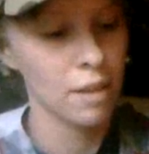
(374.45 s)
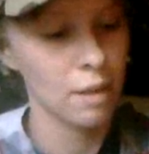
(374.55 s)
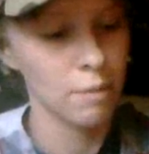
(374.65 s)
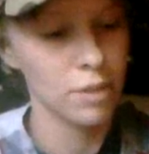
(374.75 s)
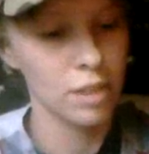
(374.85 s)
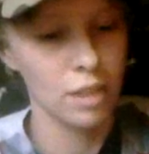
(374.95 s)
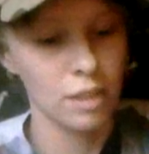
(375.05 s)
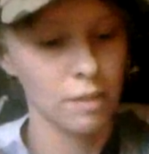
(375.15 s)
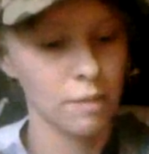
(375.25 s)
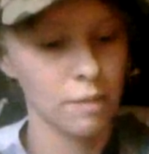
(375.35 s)
And I'm just
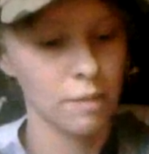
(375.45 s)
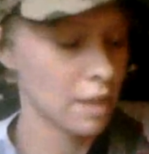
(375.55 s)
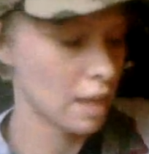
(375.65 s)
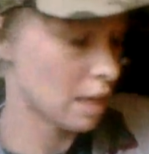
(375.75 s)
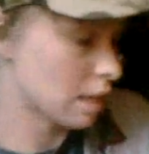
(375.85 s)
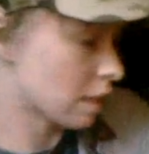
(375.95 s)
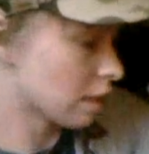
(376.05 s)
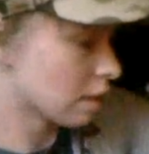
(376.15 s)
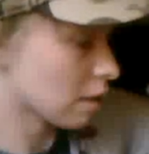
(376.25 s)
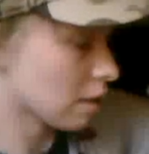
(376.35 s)
gonna take it